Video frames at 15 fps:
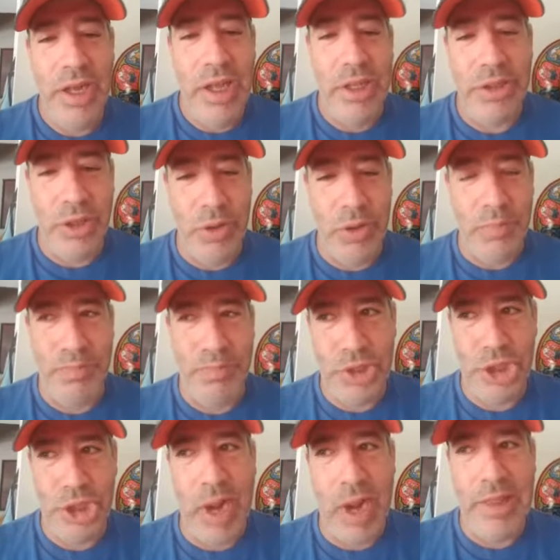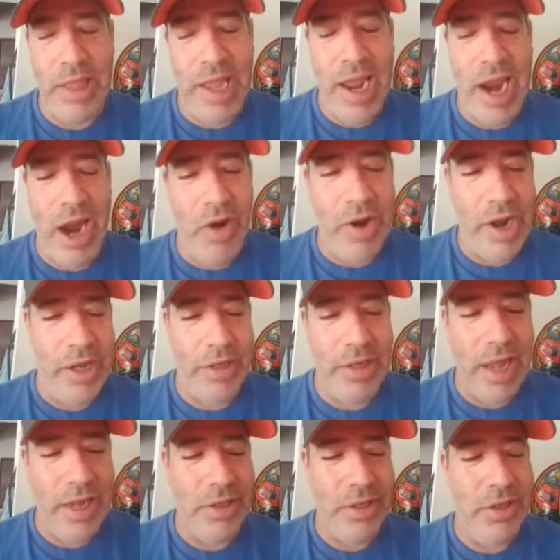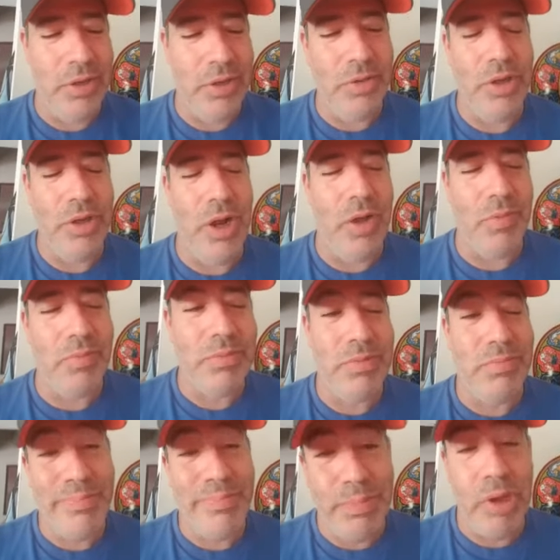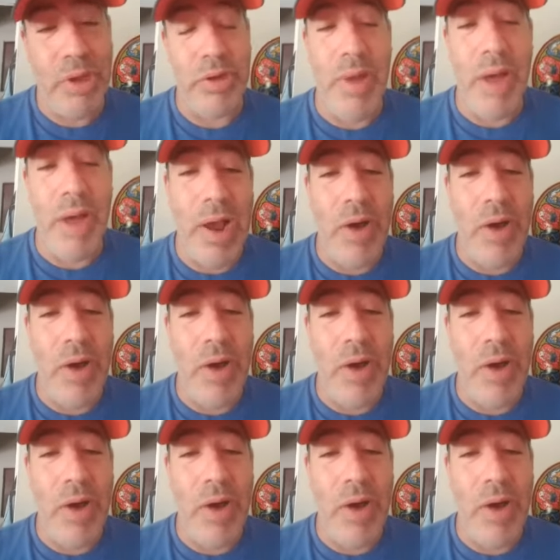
to strengthen the area and to build them up.